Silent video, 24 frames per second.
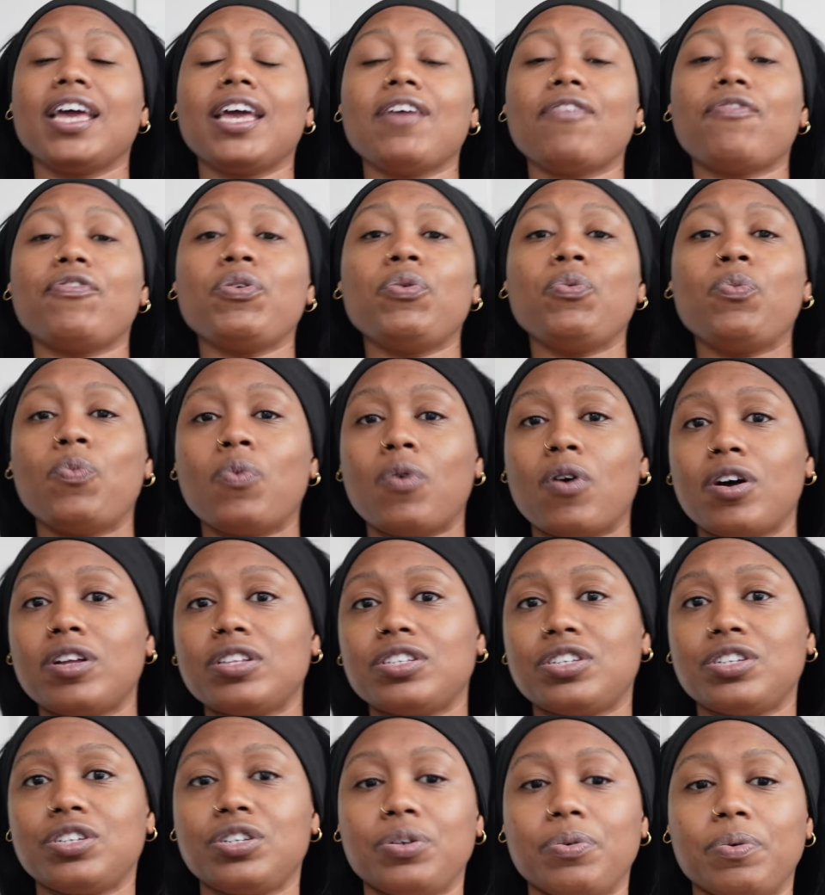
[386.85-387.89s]
If you
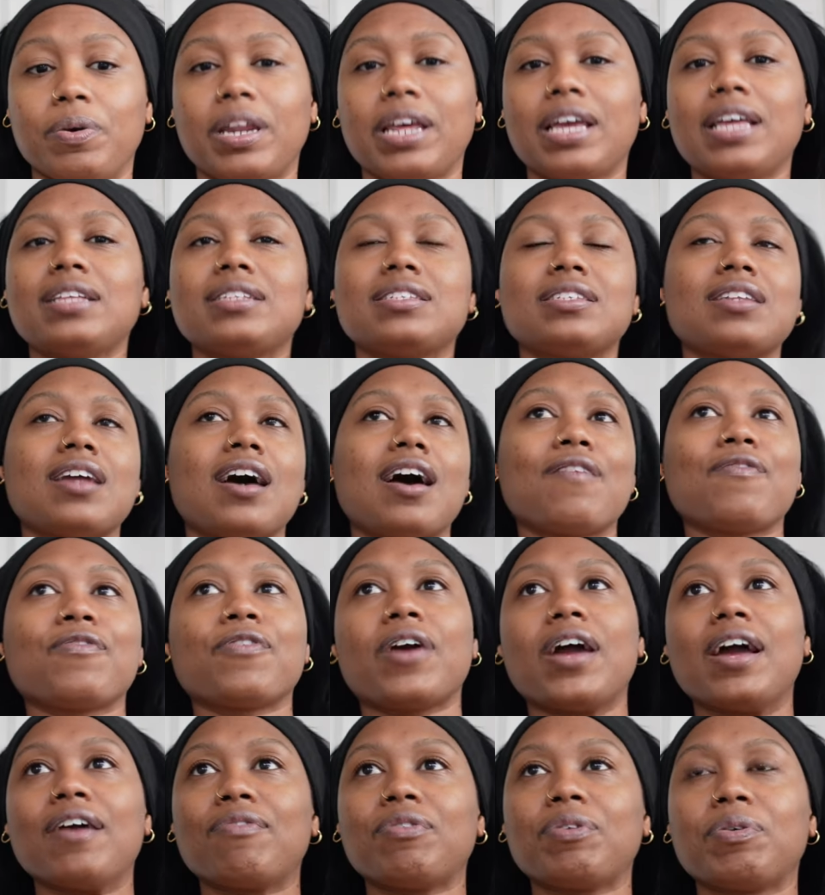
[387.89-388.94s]
want to do it, it's not
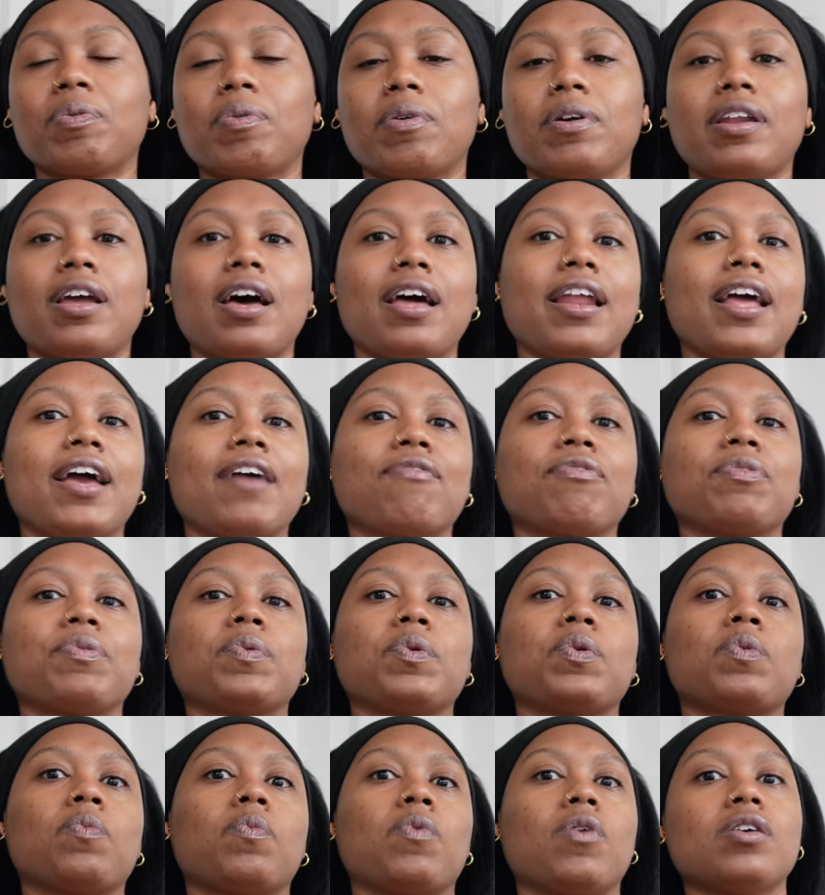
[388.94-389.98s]
for everyone. Not
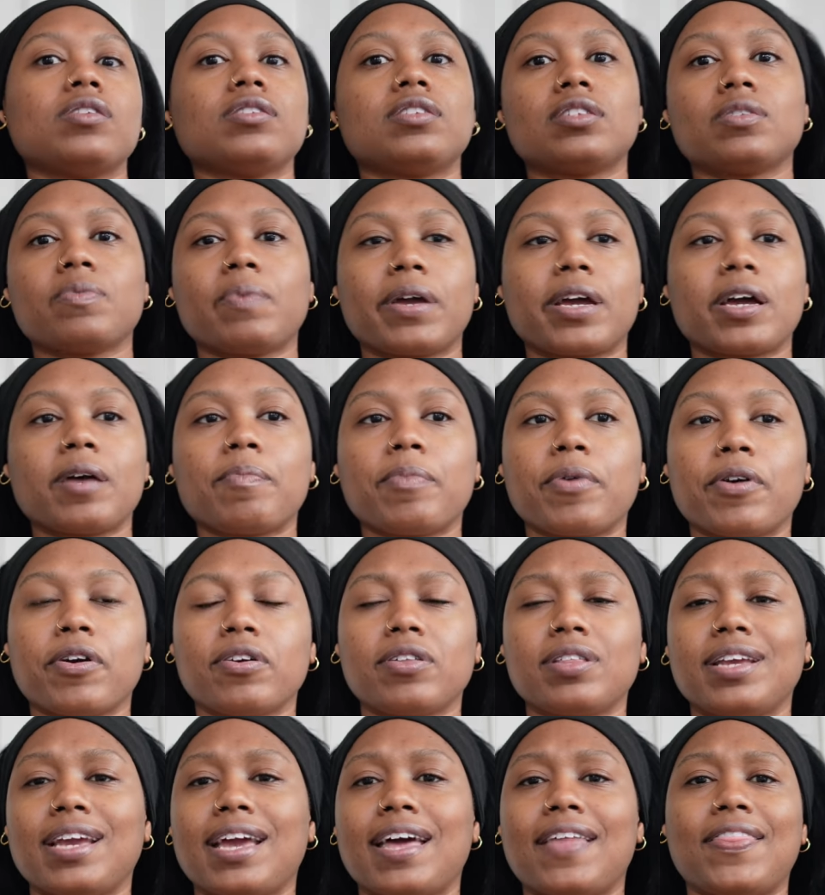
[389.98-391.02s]
everyone wants to wake up
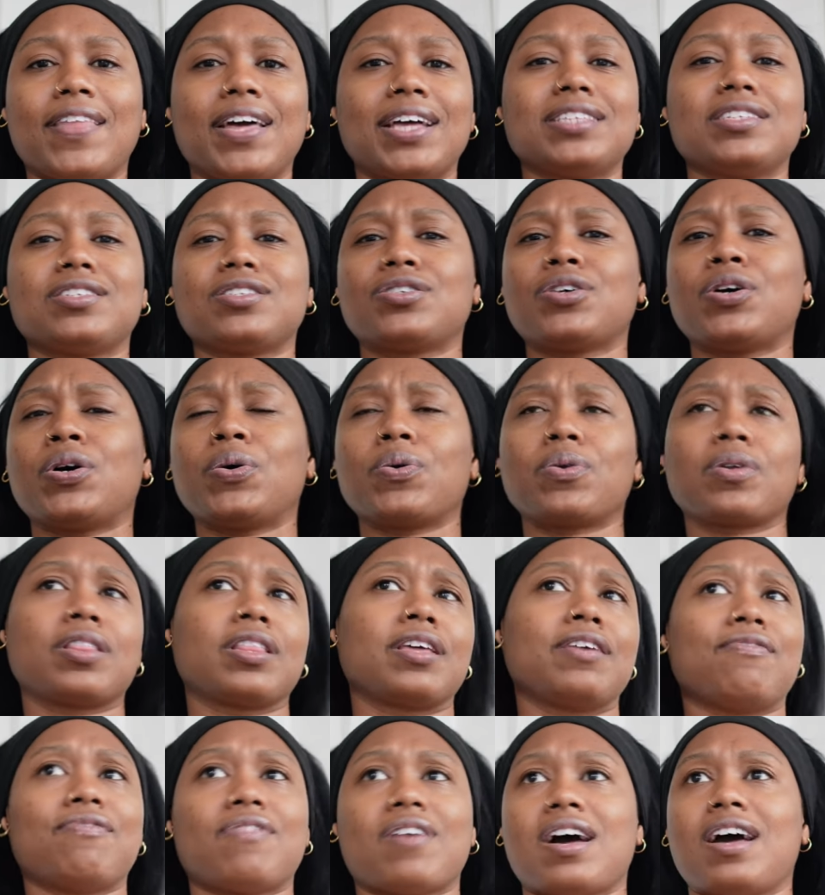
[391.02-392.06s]
early, and that's
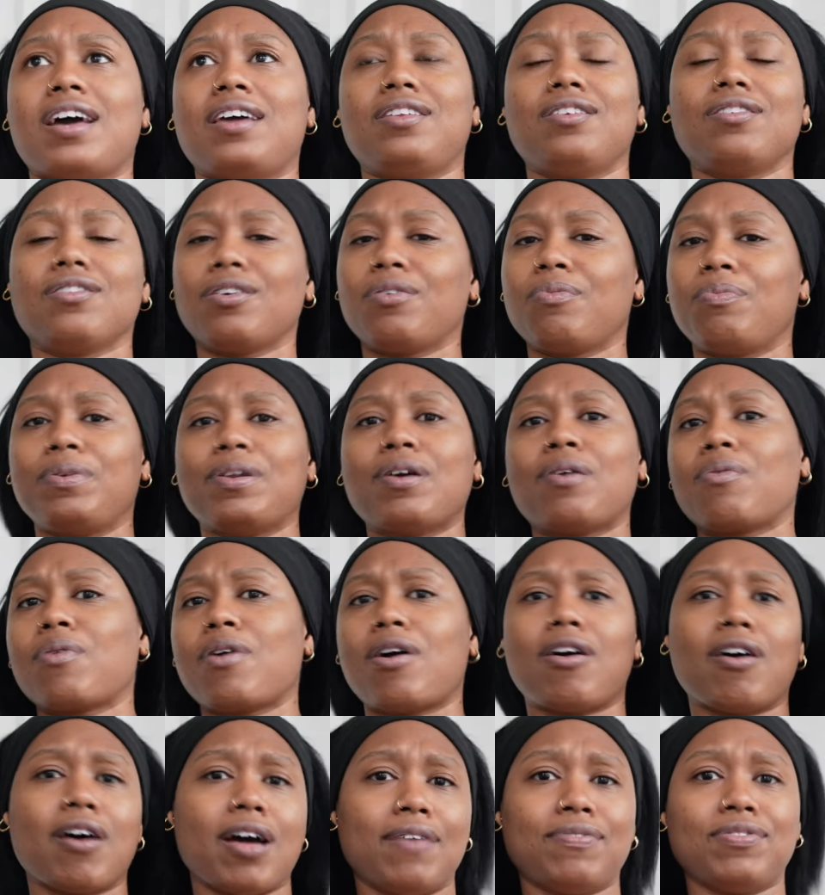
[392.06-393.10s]
totally fine. You know, we don't
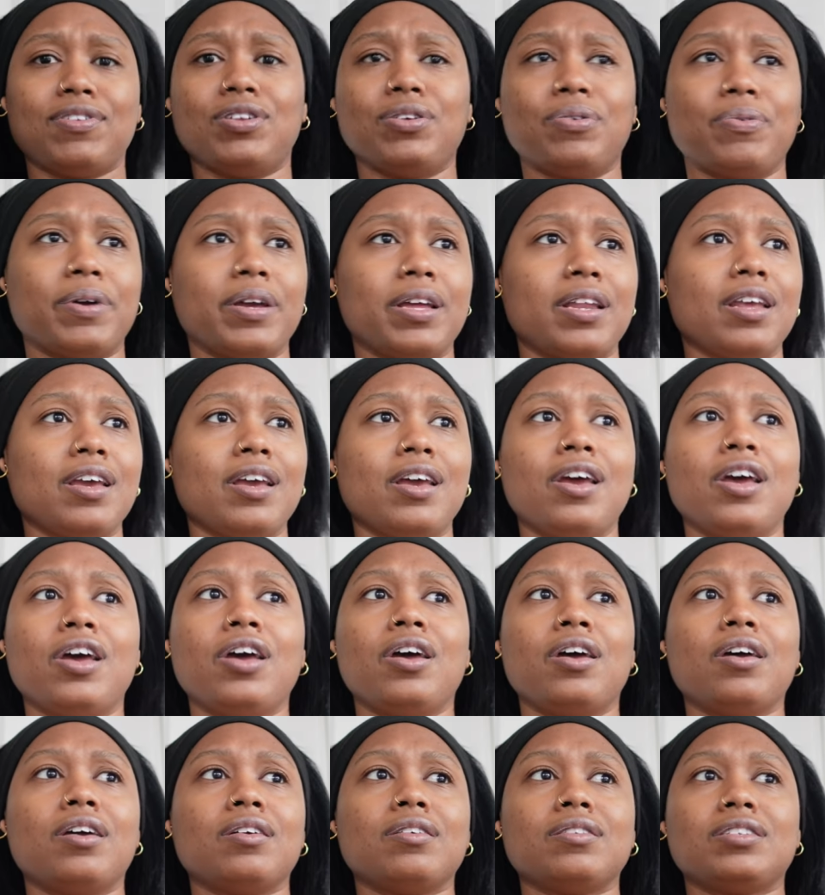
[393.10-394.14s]
all have to do it
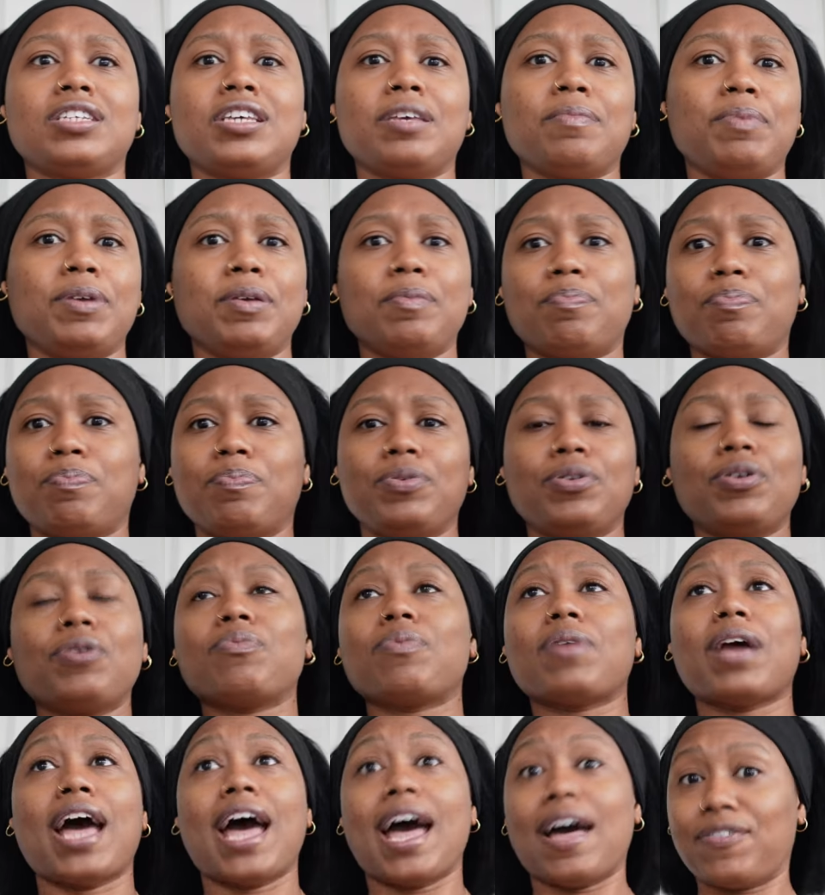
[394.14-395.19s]
to be, you
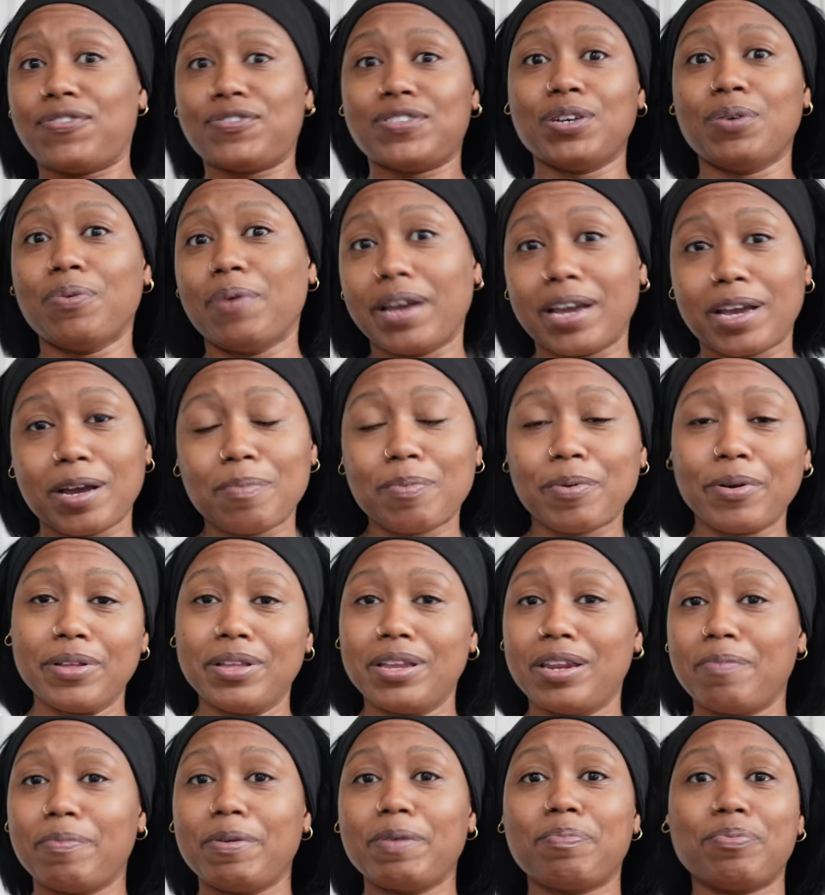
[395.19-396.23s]
don't have to wake up
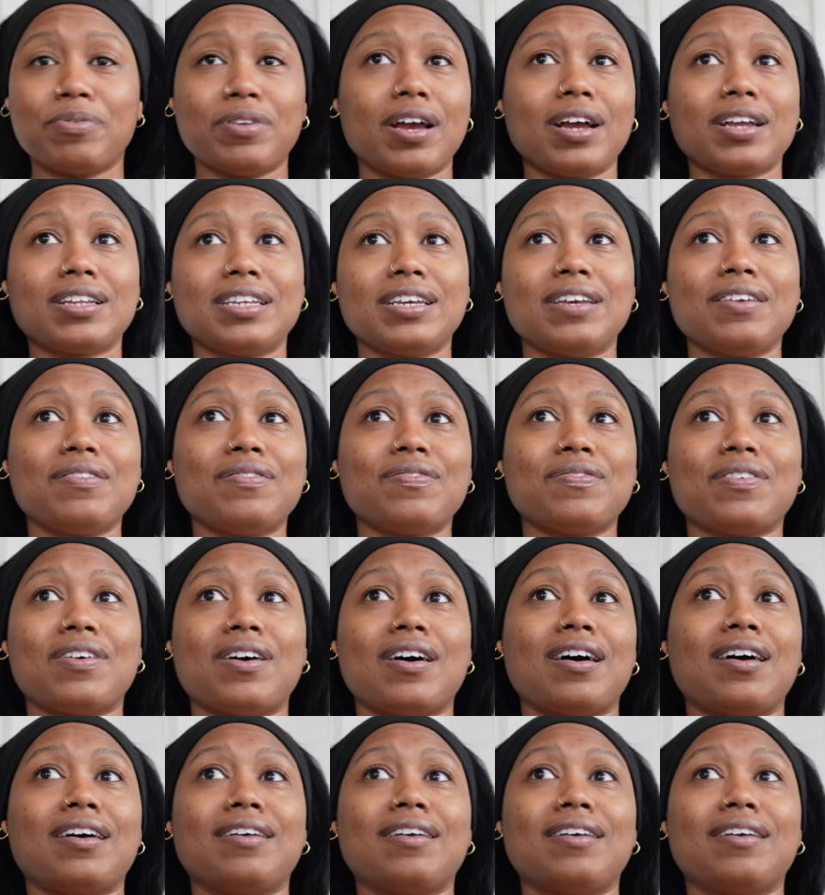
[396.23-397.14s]
early to be productive